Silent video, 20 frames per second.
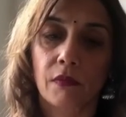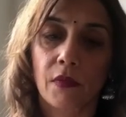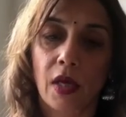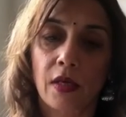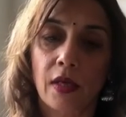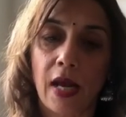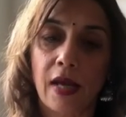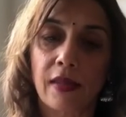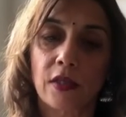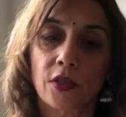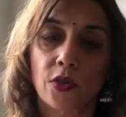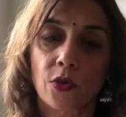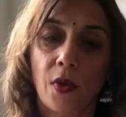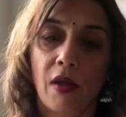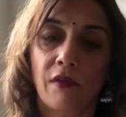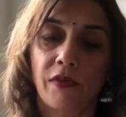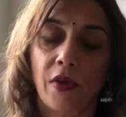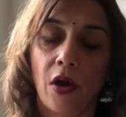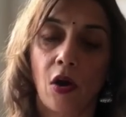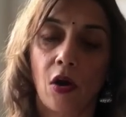9th and
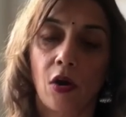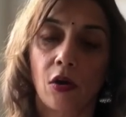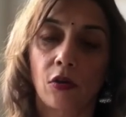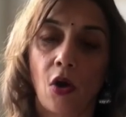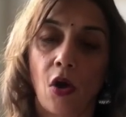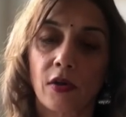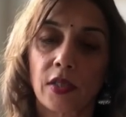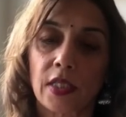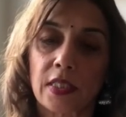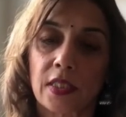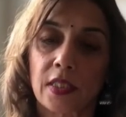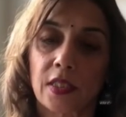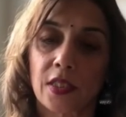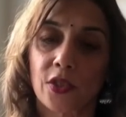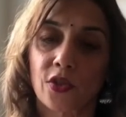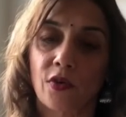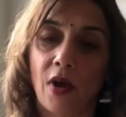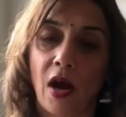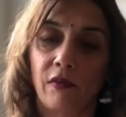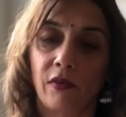12th are
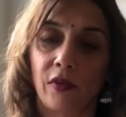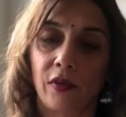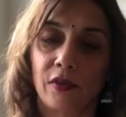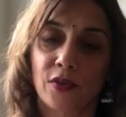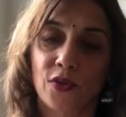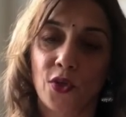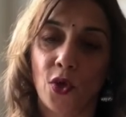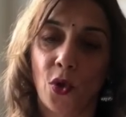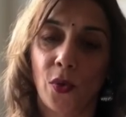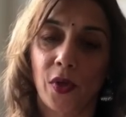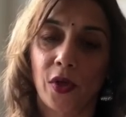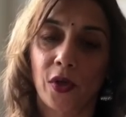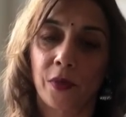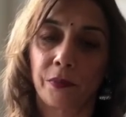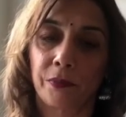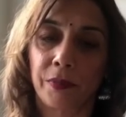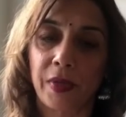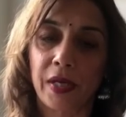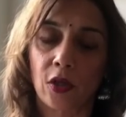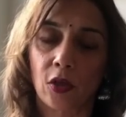long-distance travel, so it
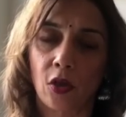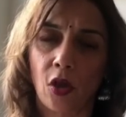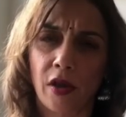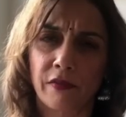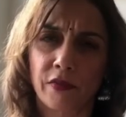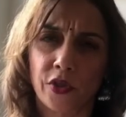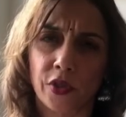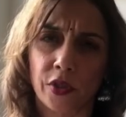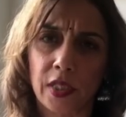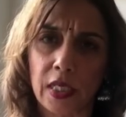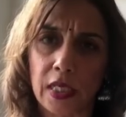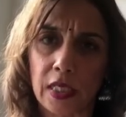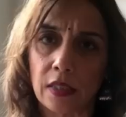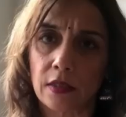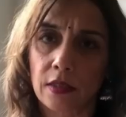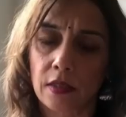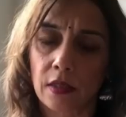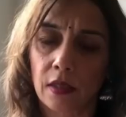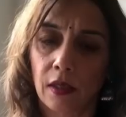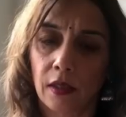could bring a lot of
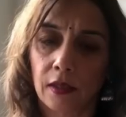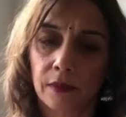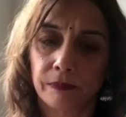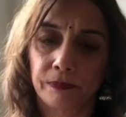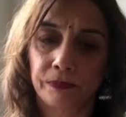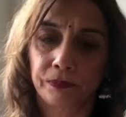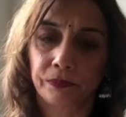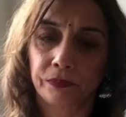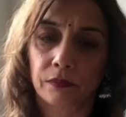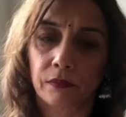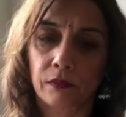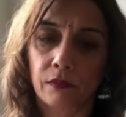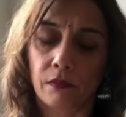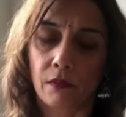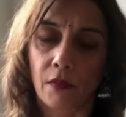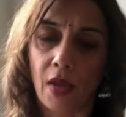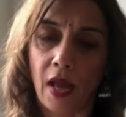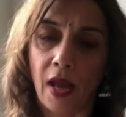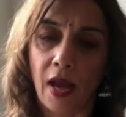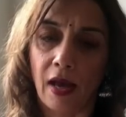journeys
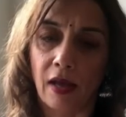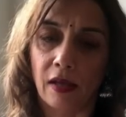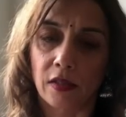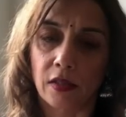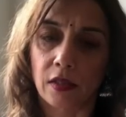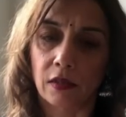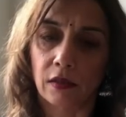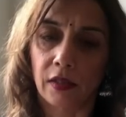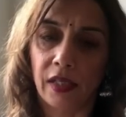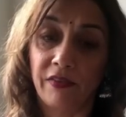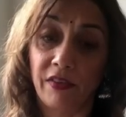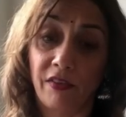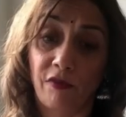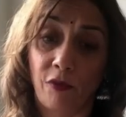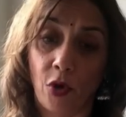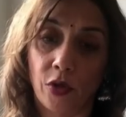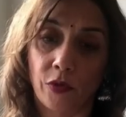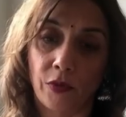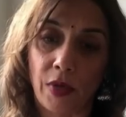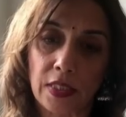and even
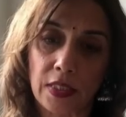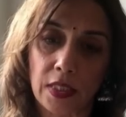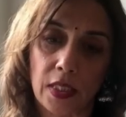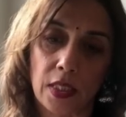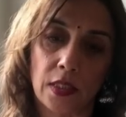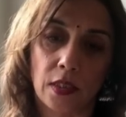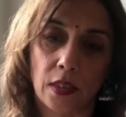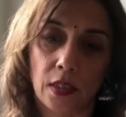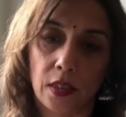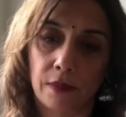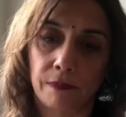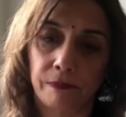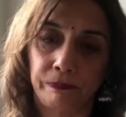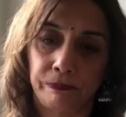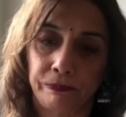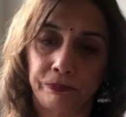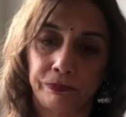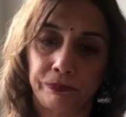foreign residence.